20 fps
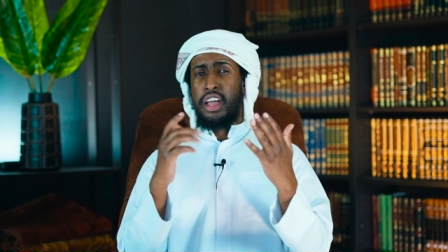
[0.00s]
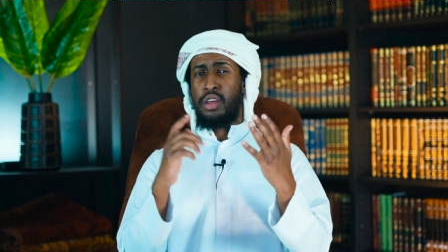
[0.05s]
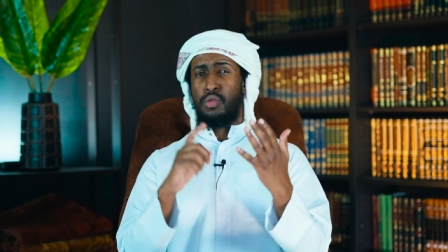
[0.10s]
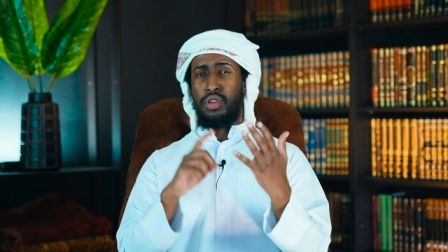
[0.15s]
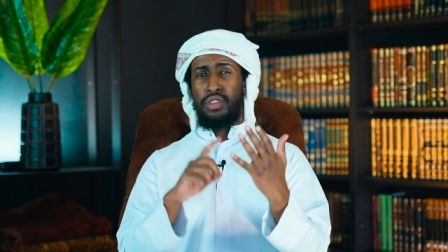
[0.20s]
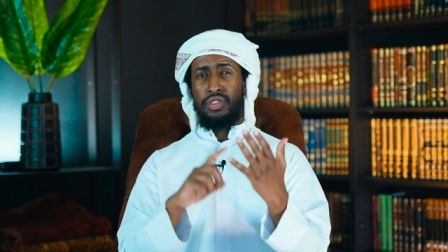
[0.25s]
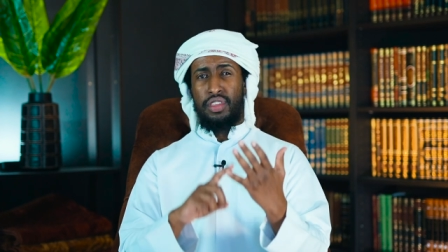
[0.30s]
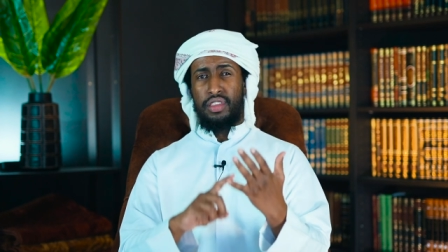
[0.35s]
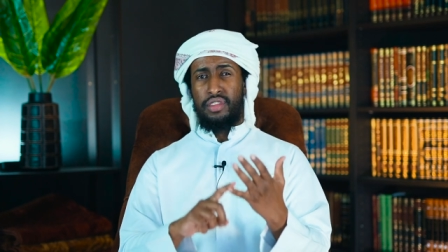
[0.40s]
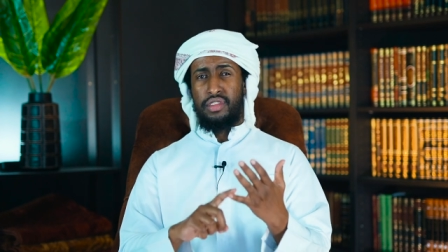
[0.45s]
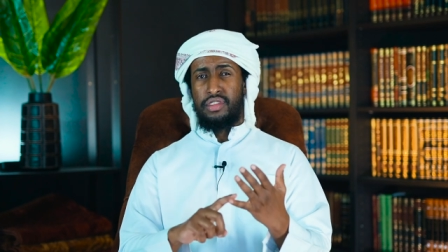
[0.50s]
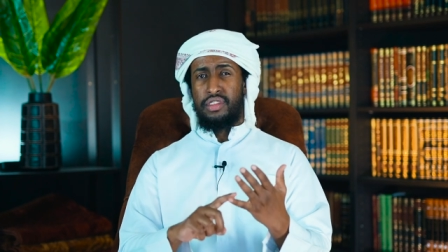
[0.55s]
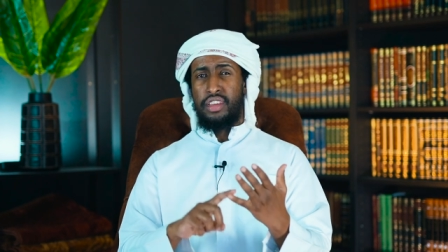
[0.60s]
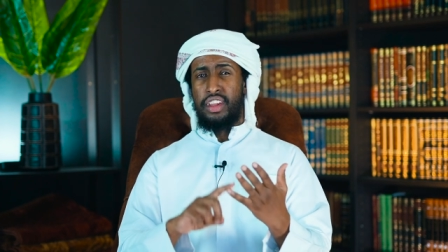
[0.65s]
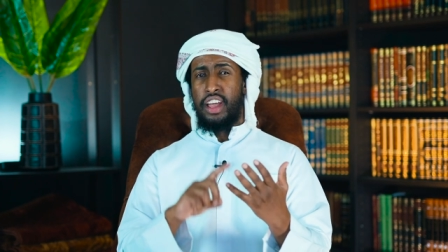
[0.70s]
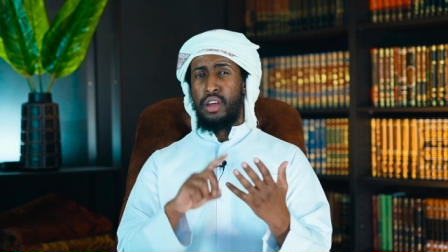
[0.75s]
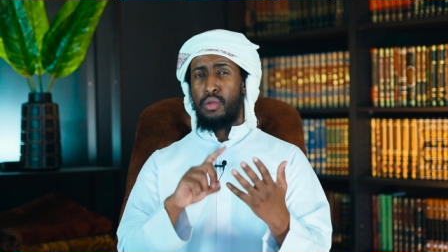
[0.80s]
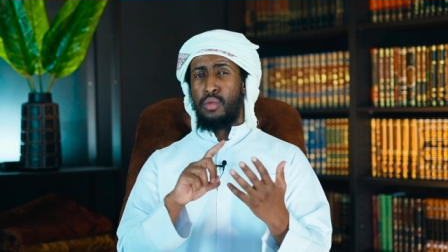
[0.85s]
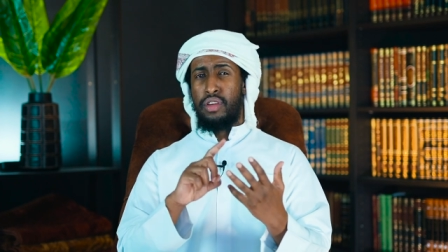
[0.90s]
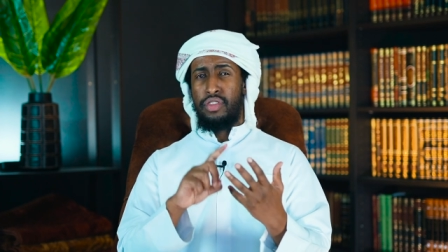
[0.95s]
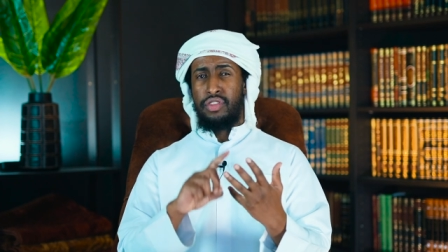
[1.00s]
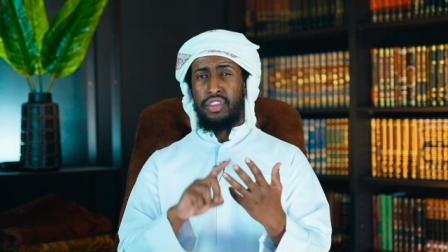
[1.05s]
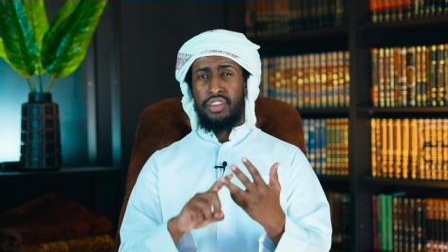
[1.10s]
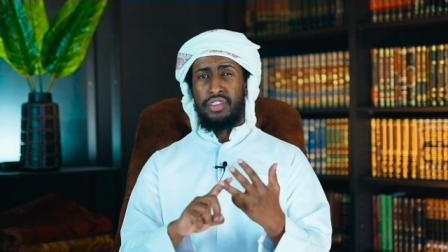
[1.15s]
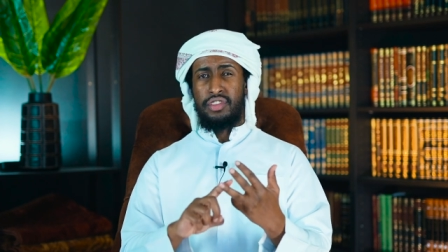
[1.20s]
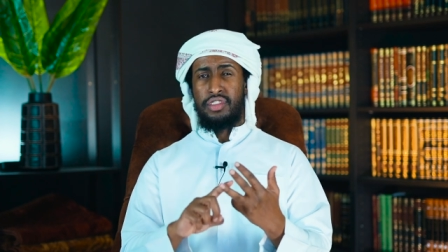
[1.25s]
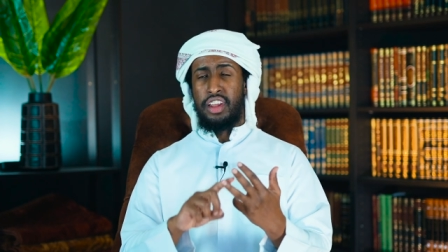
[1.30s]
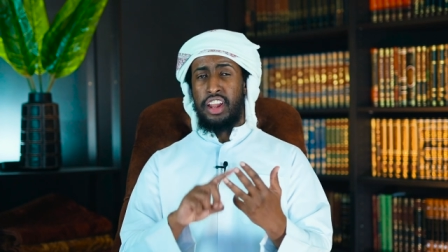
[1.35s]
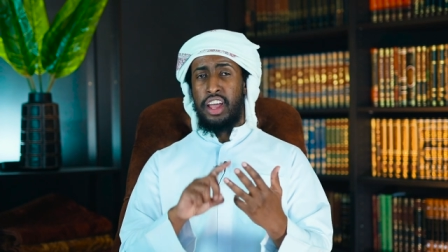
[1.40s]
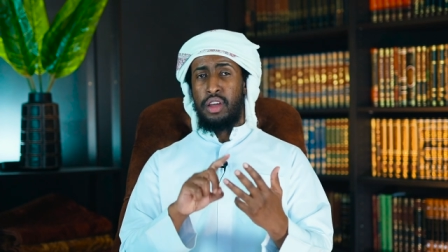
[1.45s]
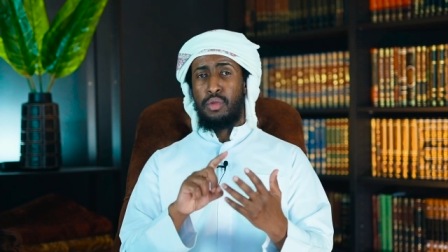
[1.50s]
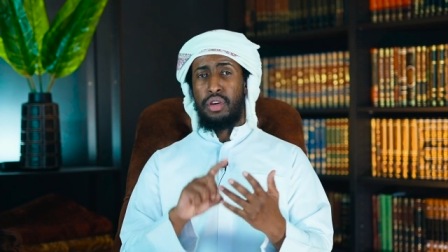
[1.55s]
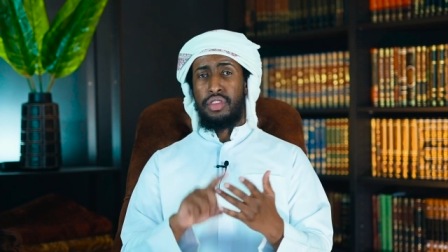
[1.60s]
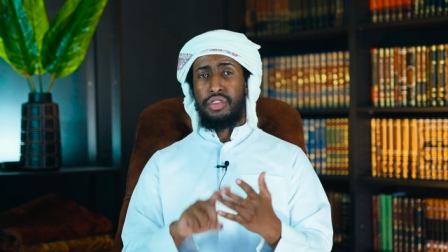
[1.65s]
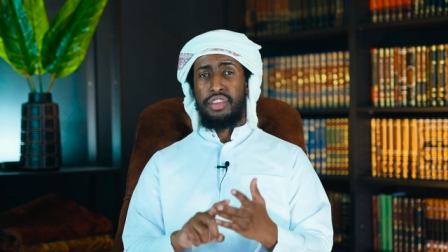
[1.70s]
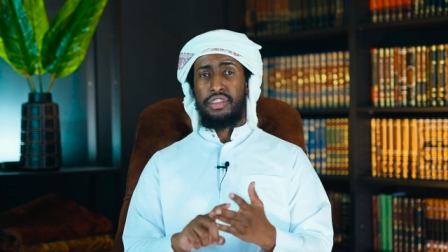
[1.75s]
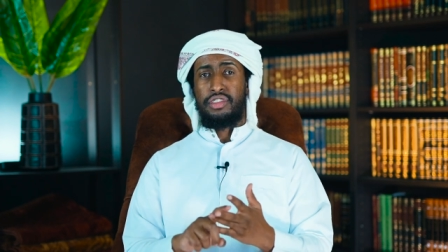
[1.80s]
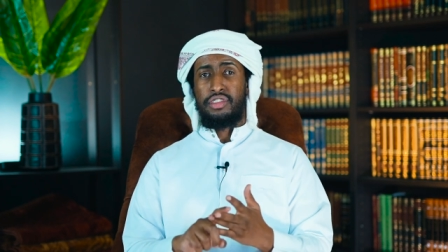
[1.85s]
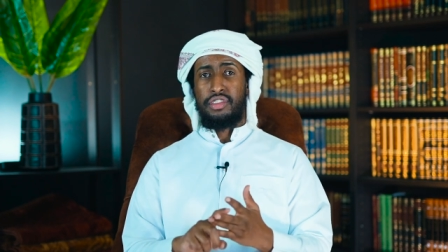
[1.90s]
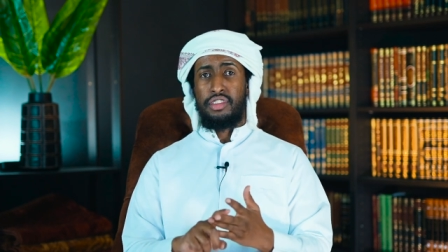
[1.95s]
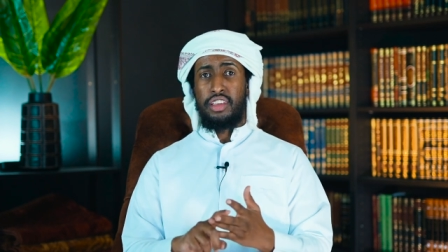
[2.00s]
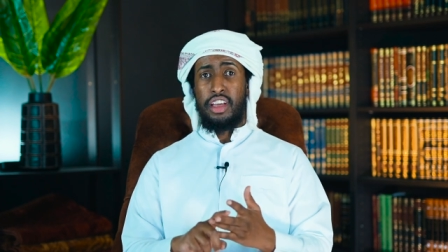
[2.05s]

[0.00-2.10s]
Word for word: I want this, and I want this, and I want this.